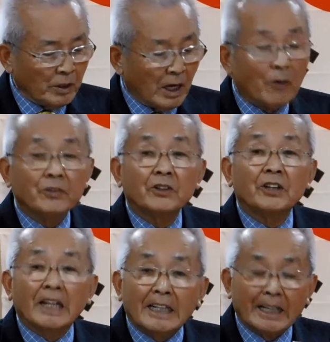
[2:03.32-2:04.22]
without
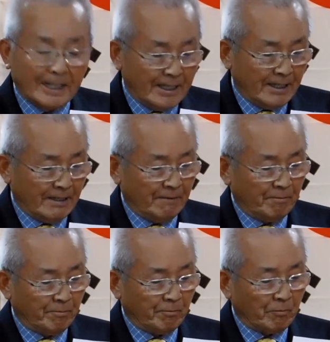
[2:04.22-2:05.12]
thinking.
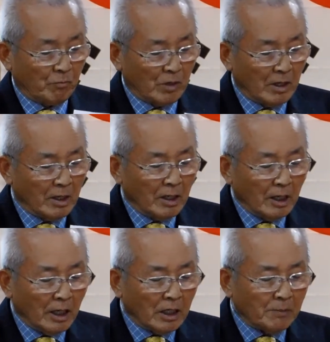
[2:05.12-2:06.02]

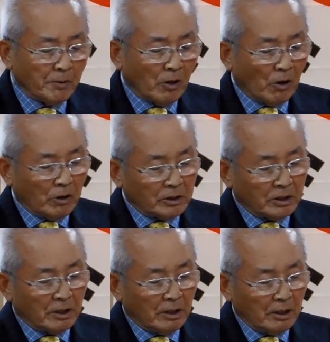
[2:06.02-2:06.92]
It is because